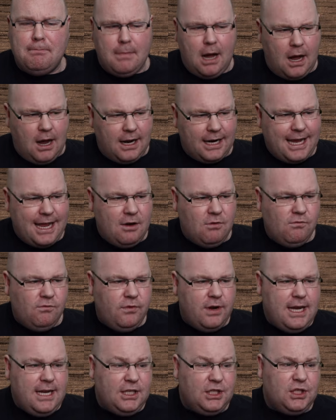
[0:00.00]
market
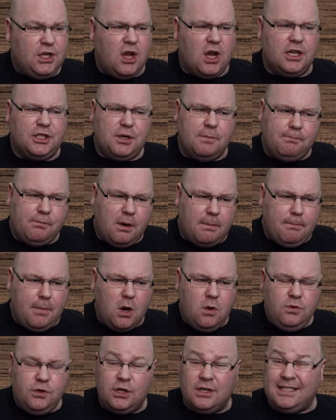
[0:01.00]
research and
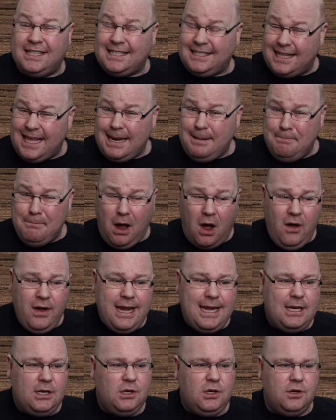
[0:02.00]
promotions as they
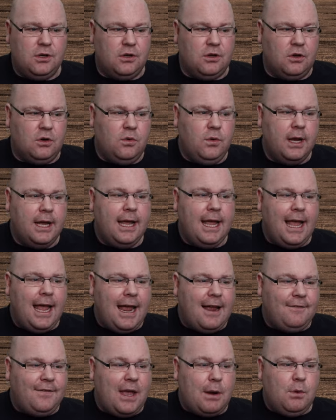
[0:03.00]
might do
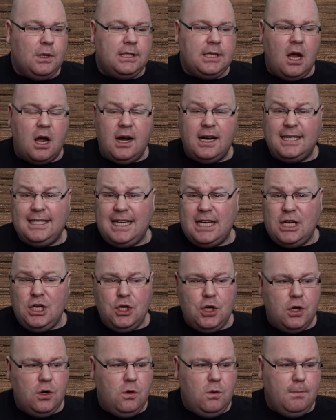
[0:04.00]
if they were targeting
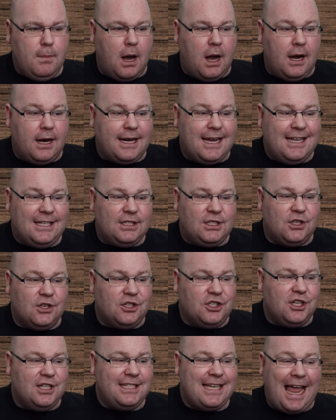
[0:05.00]
new markets
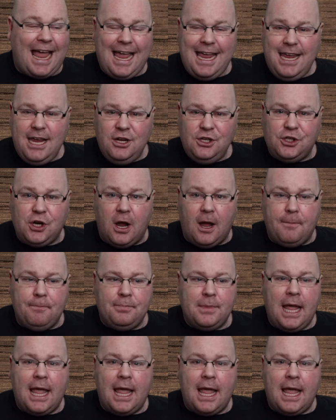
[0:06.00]
such as Asia.